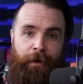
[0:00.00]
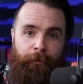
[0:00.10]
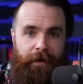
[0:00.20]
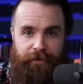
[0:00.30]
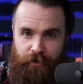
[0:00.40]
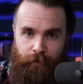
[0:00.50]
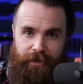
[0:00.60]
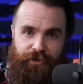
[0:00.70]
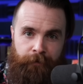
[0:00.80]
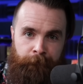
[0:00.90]
But here's the
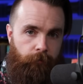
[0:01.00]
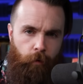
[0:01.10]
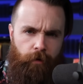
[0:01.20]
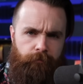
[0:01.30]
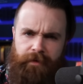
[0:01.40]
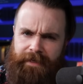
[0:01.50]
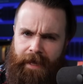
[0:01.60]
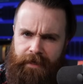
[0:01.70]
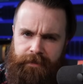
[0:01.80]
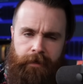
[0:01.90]
question, or the
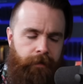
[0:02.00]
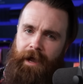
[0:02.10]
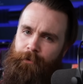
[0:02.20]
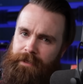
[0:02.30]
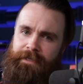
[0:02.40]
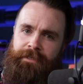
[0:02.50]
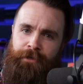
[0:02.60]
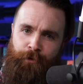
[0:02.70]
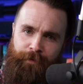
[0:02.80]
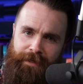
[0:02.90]
task. I would like to
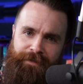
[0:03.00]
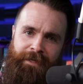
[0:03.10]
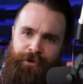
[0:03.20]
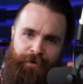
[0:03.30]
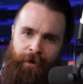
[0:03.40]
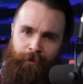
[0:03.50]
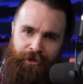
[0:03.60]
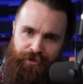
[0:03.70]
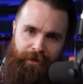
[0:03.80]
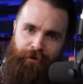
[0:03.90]
know the senior network
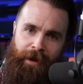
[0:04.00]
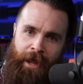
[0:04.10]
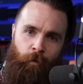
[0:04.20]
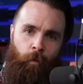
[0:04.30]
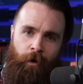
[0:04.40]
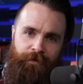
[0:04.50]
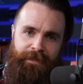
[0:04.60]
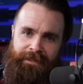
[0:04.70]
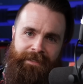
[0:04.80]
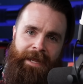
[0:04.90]
engineer at Walt
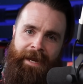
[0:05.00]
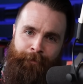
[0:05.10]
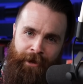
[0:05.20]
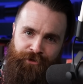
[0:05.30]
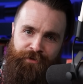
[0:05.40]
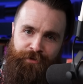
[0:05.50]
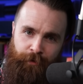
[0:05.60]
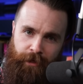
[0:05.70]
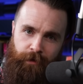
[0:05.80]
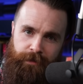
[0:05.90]
Disney Animation
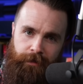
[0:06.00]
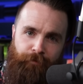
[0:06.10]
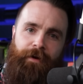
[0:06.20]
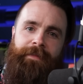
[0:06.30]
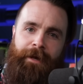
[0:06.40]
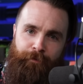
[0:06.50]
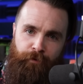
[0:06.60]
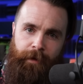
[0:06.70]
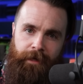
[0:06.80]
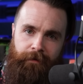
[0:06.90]
Studios. Find that out
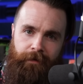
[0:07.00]
for me.